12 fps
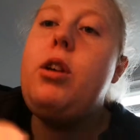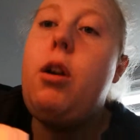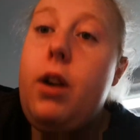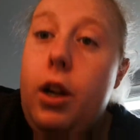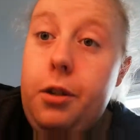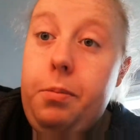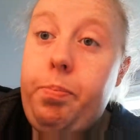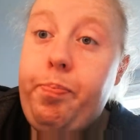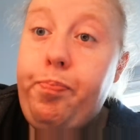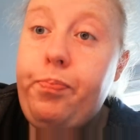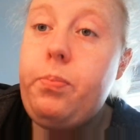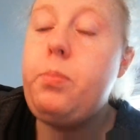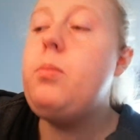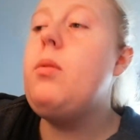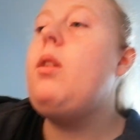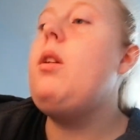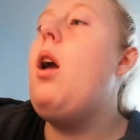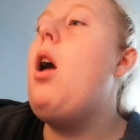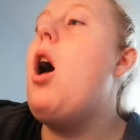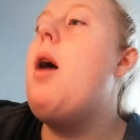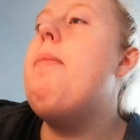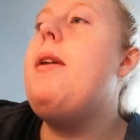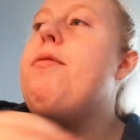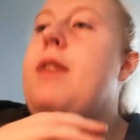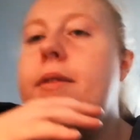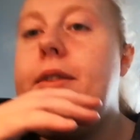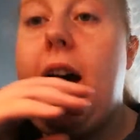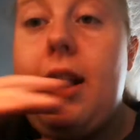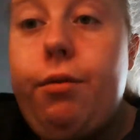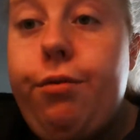her alone. And they've never had